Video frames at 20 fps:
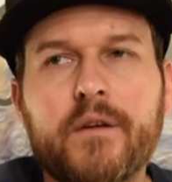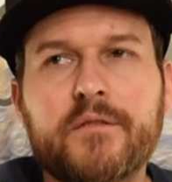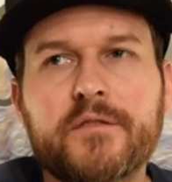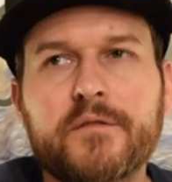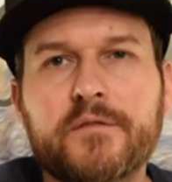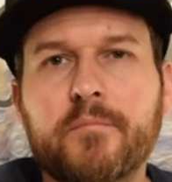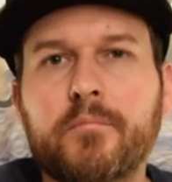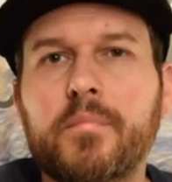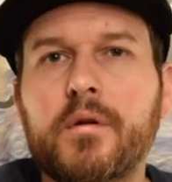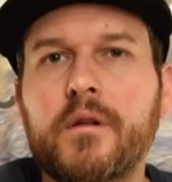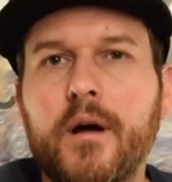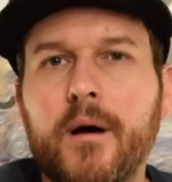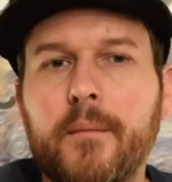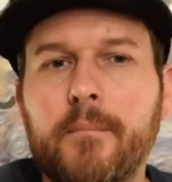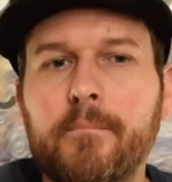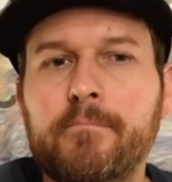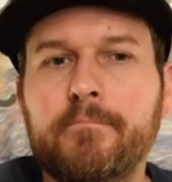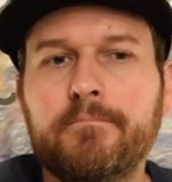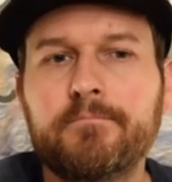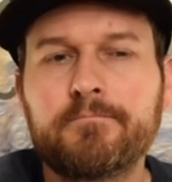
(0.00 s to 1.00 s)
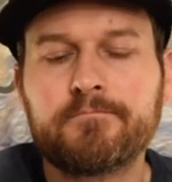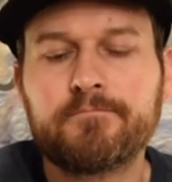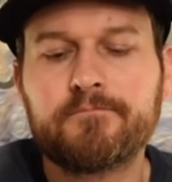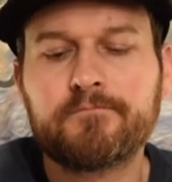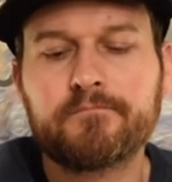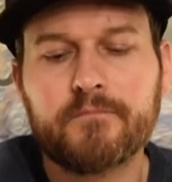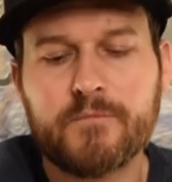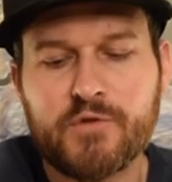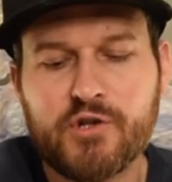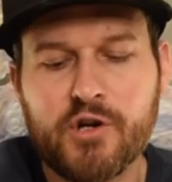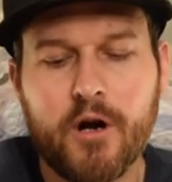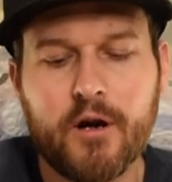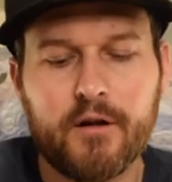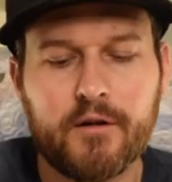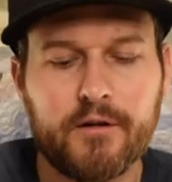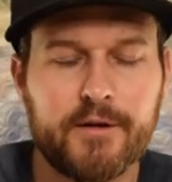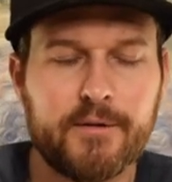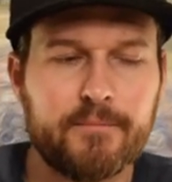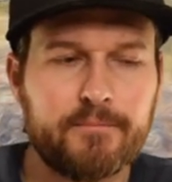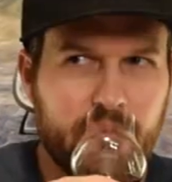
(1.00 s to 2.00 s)
some plum,
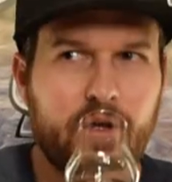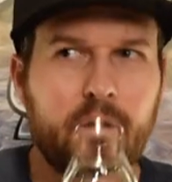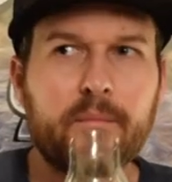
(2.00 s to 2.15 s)
chocolate.